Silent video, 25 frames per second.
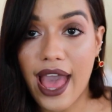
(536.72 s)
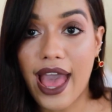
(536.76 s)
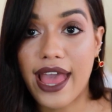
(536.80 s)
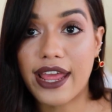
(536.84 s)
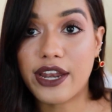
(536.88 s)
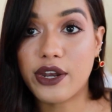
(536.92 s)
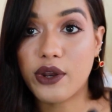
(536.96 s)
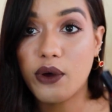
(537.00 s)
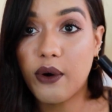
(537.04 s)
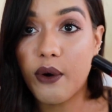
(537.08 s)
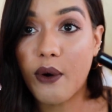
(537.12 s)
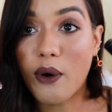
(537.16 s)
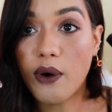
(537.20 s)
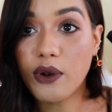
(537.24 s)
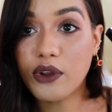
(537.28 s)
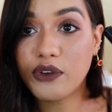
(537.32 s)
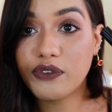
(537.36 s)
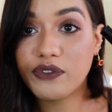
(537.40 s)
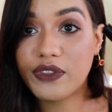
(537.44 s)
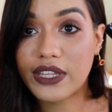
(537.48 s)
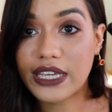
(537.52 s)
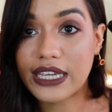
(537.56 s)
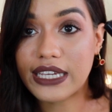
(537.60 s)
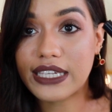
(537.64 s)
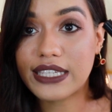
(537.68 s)
And all
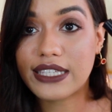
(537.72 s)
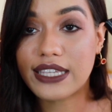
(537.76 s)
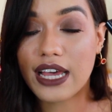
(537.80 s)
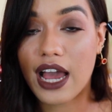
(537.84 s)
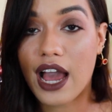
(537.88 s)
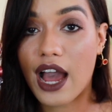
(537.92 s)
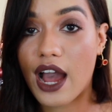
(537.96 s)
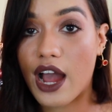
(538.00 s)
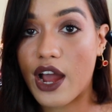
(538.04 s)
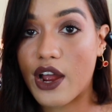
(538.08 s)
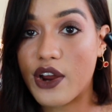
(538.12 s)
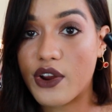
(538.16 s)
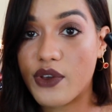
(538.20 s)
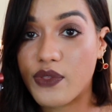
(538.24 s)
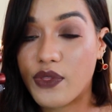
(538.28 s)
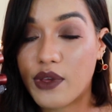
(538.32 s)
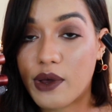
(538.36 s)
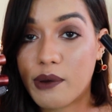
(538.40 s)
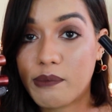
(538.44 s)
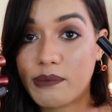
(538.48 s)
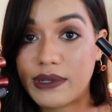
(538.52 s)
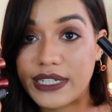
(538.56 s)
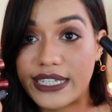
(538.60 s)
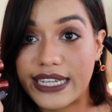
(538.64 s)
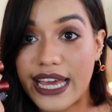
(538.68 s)
of these are
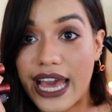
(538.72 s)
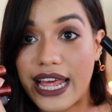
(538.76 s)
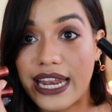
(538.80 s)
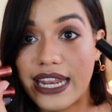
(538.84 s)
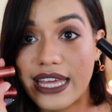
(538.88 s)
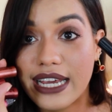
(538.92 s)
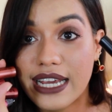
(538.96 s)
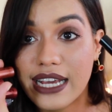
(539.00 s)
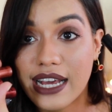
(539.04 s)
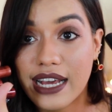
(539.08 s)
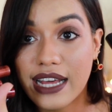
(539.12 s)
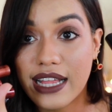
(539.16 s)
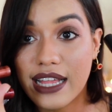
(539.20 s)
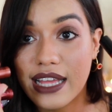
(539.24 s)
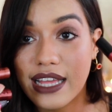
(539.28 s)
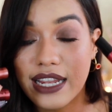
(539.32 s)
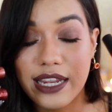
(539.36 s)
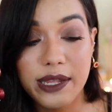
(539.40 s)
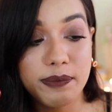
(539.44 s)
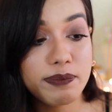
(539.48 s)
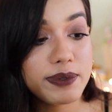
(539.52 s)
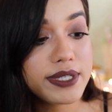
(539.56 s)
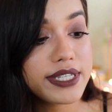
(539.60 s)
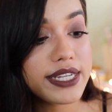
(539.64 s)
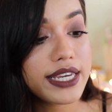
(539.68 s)
the metallic
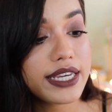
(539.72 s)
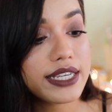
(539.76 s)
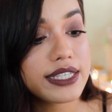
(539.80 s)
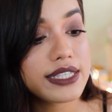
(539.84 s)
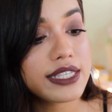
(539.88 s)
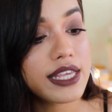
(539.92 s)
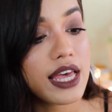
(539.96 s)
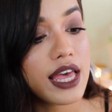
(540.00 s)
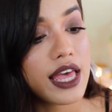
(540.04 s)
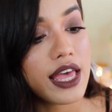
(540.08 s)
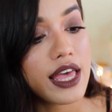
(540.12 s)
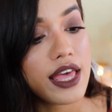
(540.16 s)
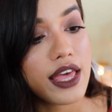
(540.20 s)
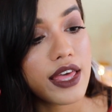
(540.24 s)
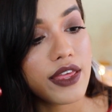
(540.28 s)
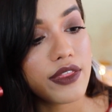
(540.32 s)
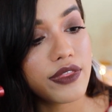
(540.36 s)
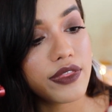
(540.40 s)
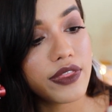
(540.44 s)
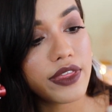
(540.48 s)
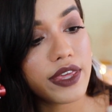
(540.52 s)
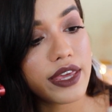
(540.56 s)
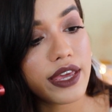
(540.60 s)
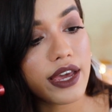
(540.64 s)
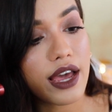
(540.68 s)
lipsticks.
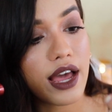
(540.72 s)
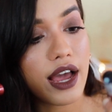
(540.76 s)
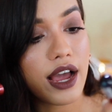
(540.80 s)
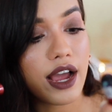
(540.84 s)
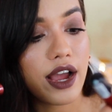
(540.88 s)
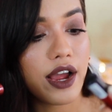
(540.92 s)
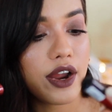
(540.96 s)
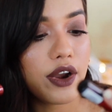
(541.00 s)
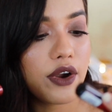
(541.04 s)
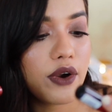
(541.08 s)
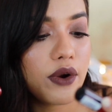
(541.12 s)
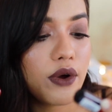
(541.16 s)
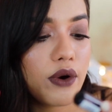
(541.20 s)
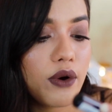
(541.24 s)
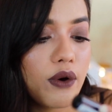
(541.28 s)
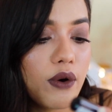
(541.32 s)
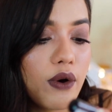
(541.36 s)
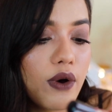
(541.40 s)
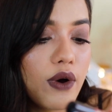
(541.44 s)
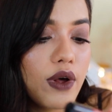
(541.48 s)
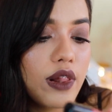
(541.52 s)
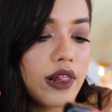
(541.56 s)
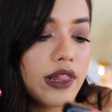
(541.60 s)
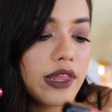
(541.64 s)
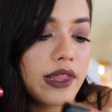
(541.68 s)
They are
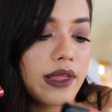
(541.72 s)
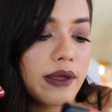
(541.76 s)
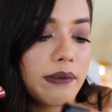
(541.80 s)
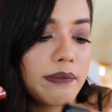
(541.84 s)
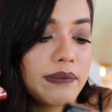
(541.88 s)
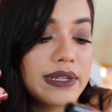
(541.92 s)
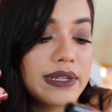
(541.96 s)
all